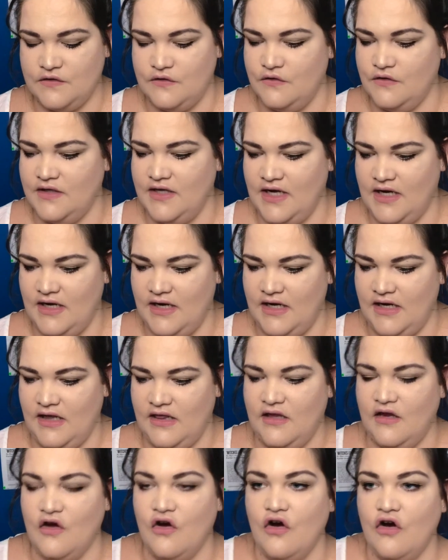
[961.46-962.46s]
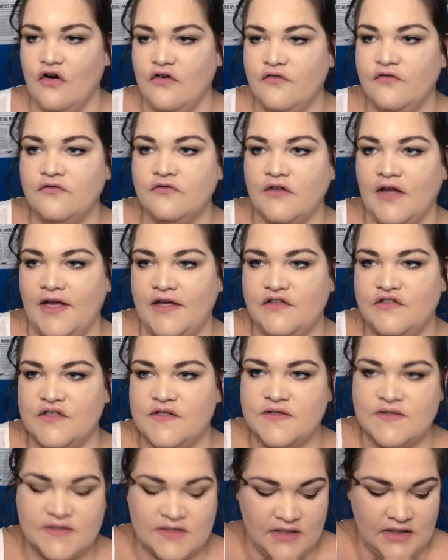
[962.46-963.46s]
to get anything off, like
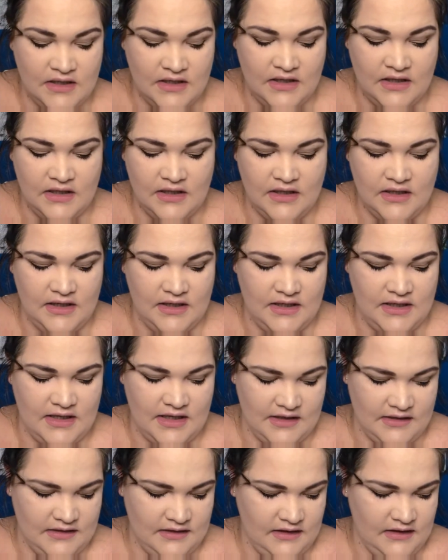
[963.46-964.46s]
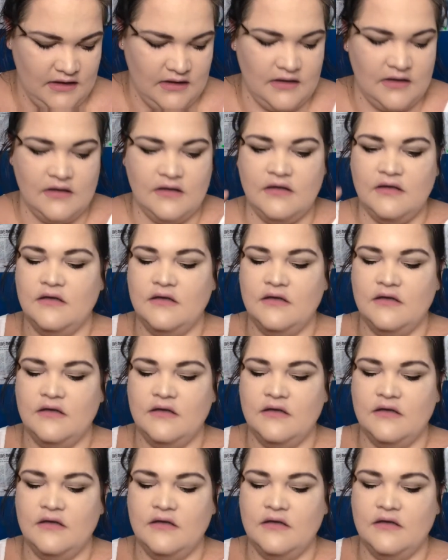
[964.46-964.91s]
just nothing,